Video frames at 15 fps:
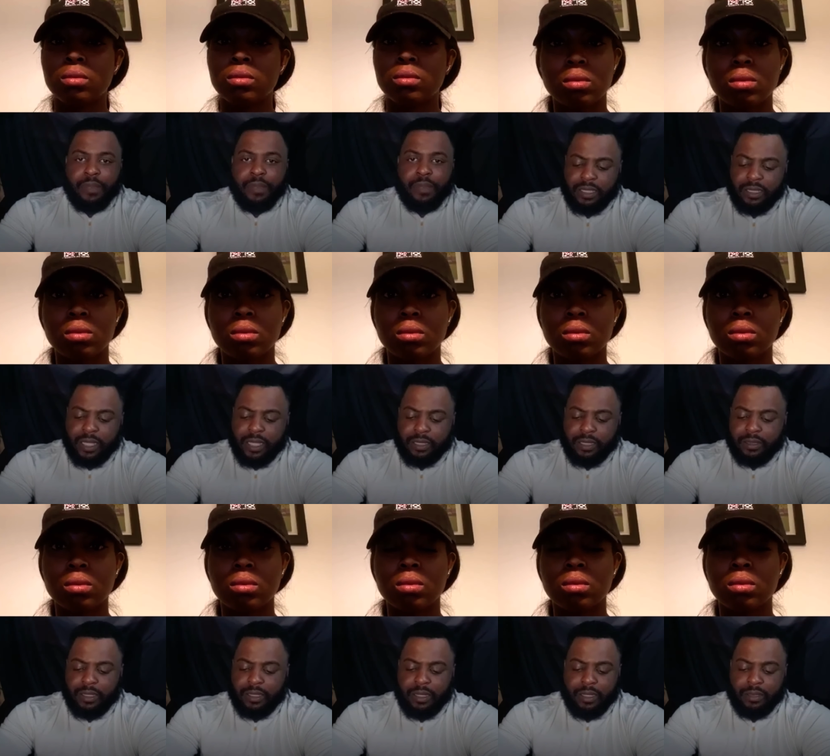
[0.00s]
Speaker 1: She's like
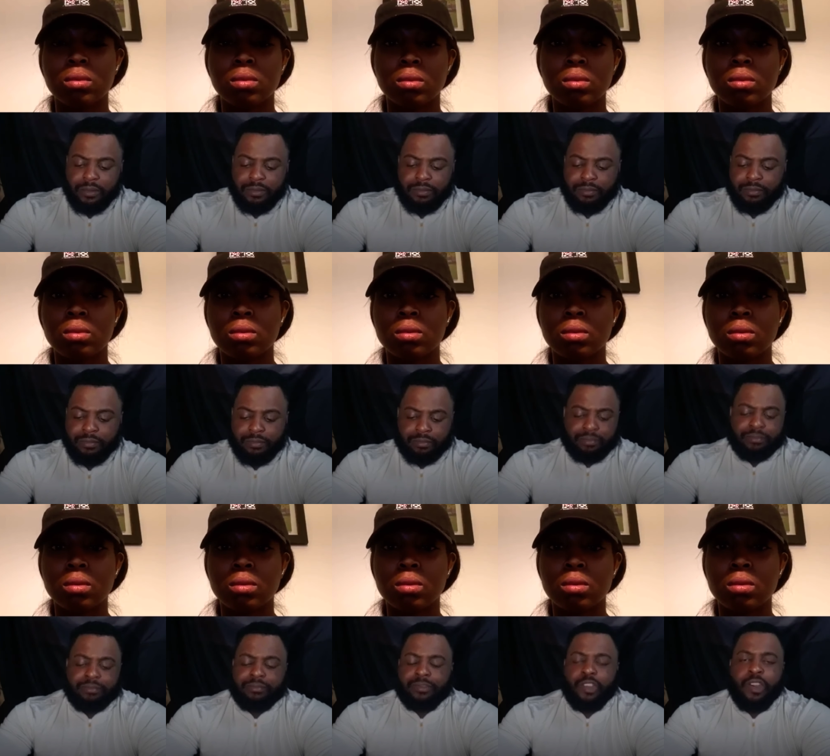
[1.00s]
uh
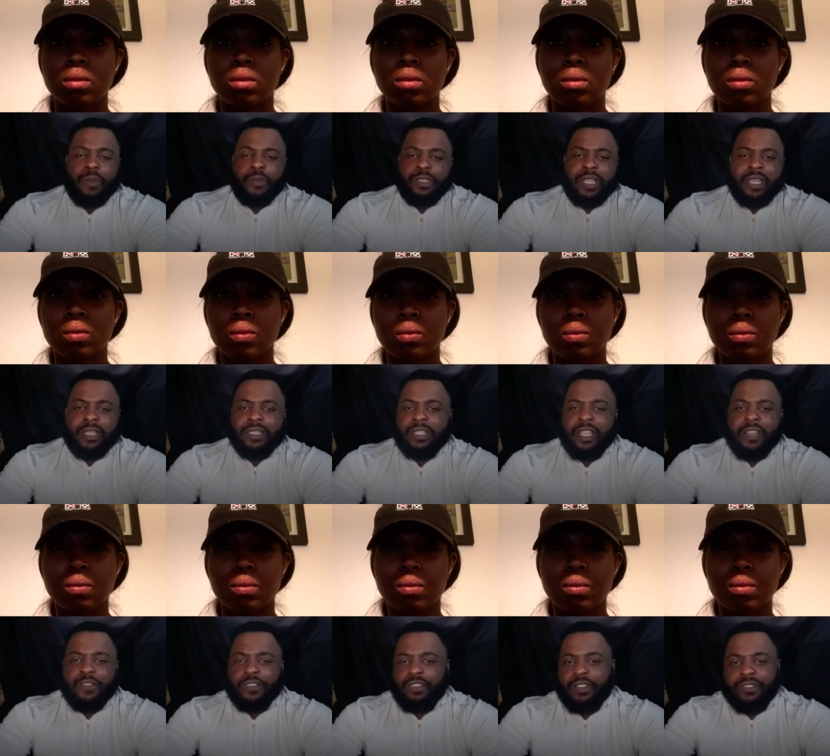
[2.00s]
almost like a
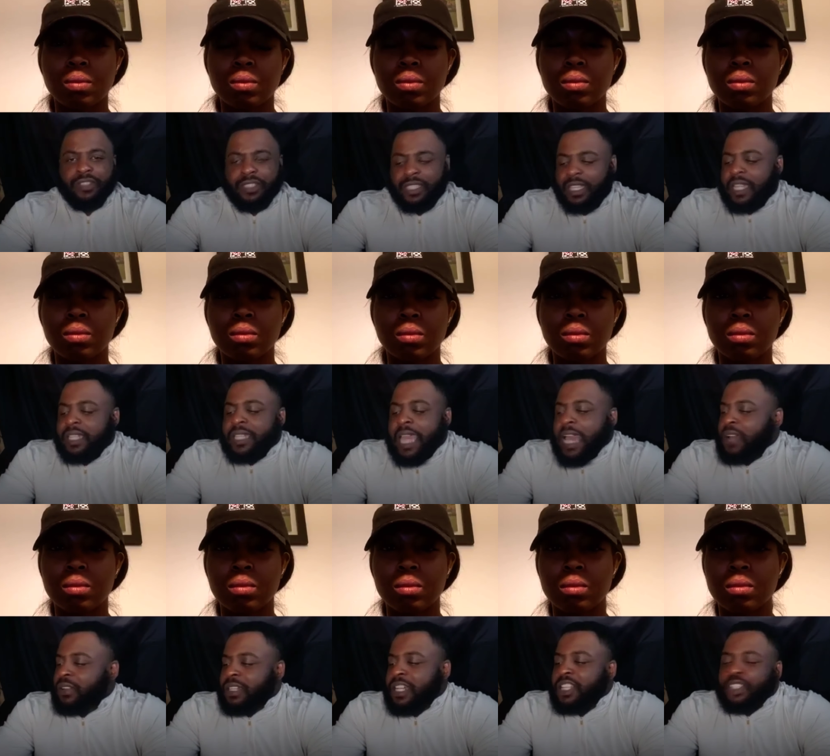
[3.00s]
governor of a
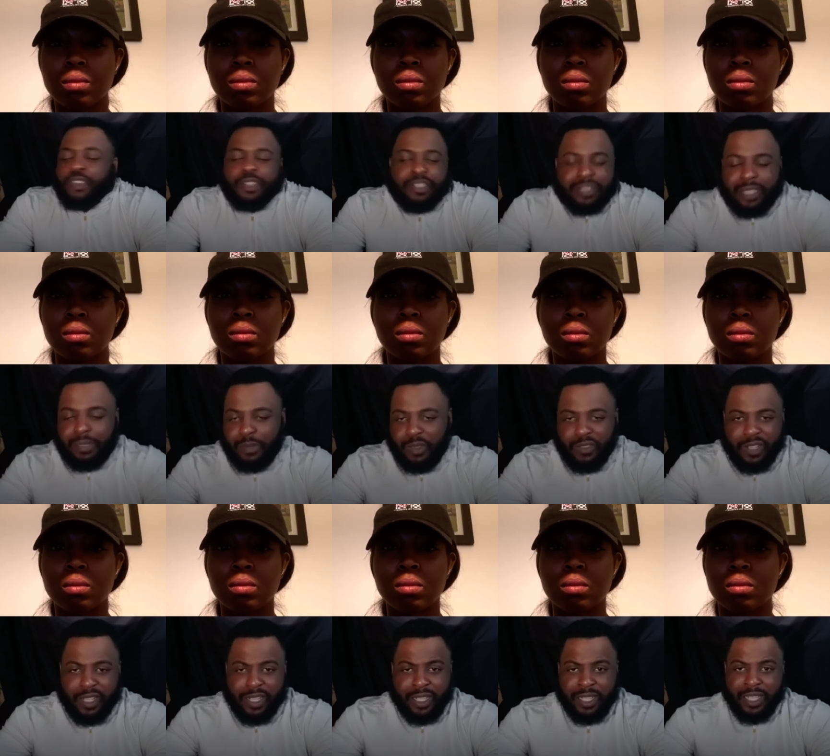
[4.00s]
count country or something over
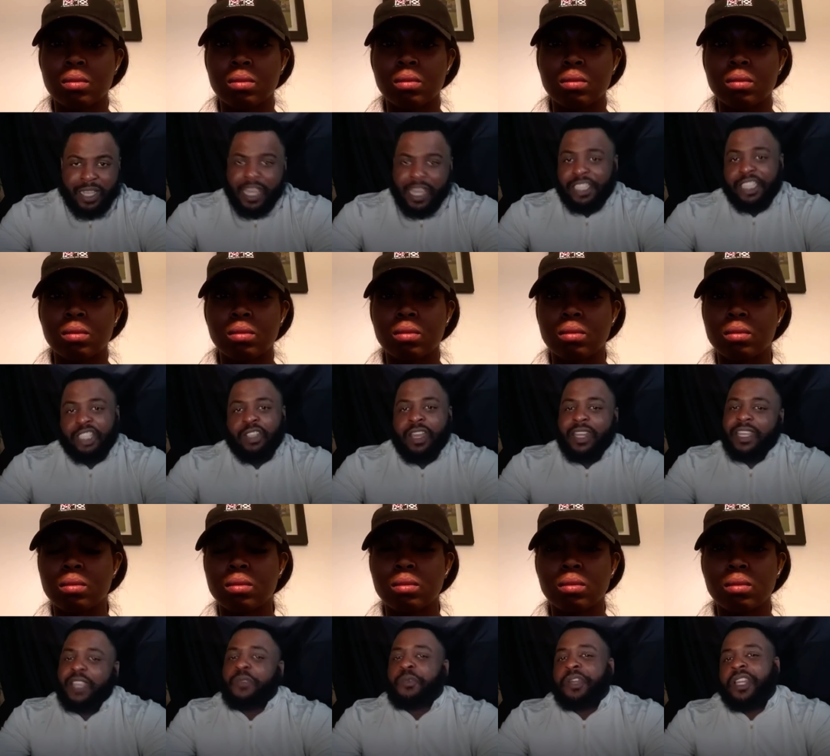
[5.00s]
there, and she's trying to
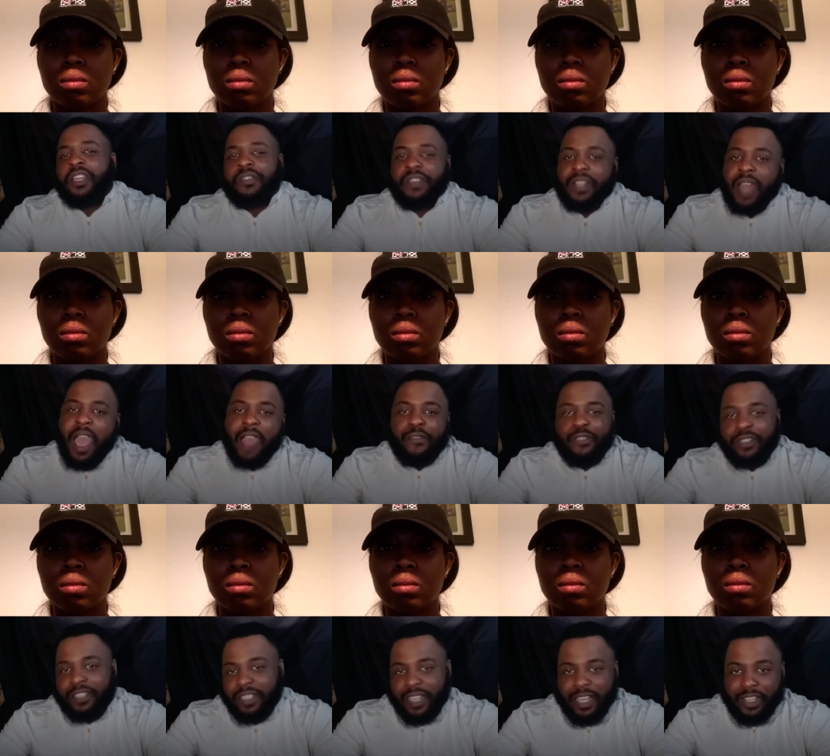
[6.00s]
get rid of it in
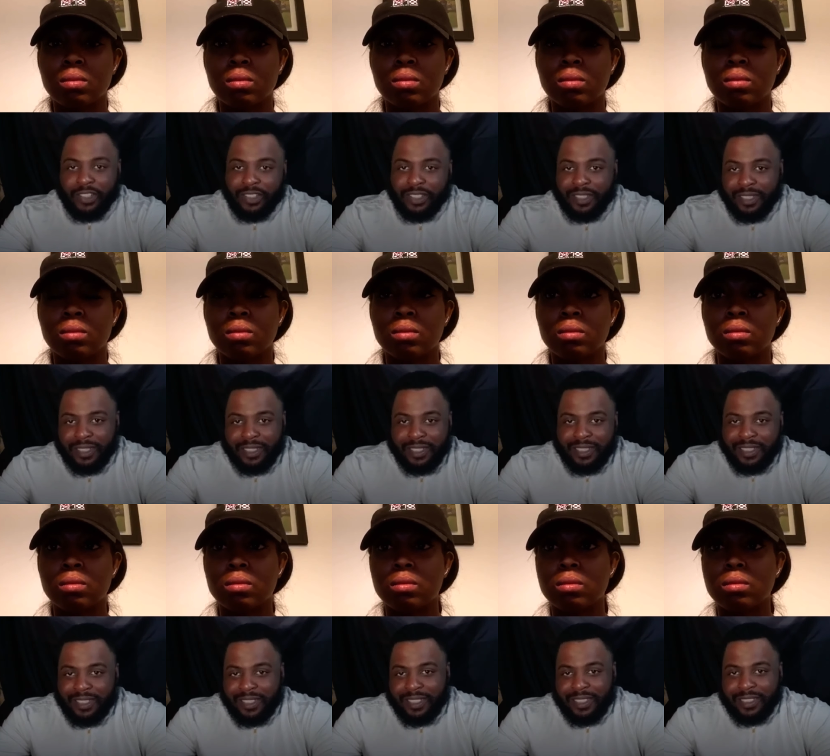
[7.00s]
Africa now.
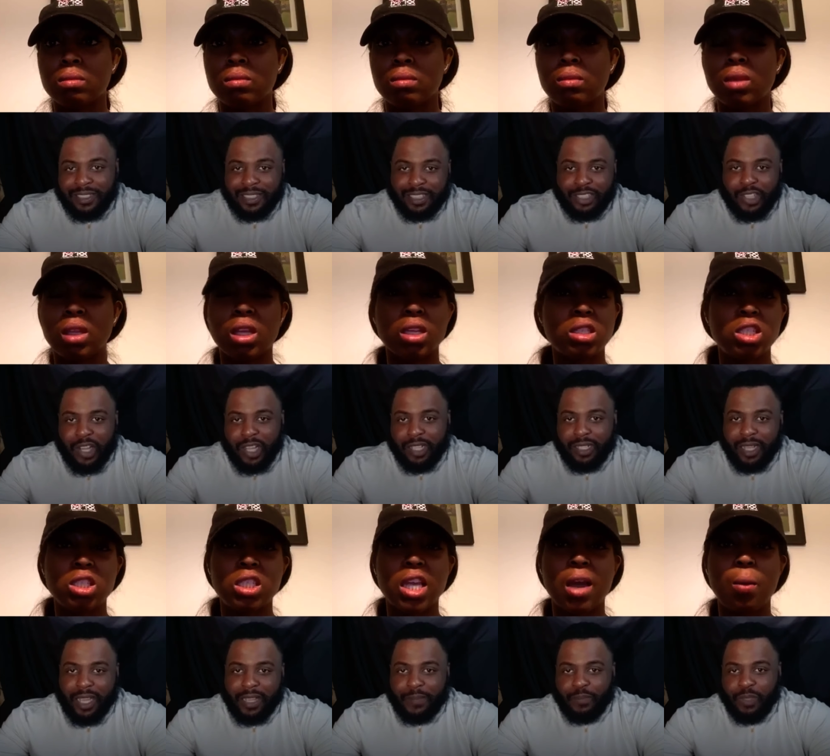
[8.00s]
She's trying to
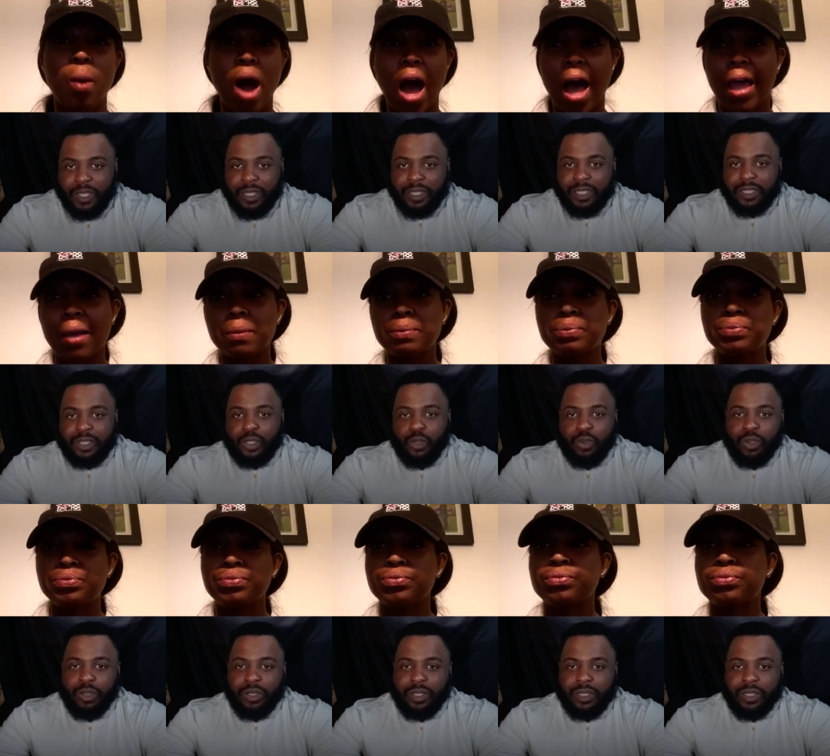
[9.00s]
I do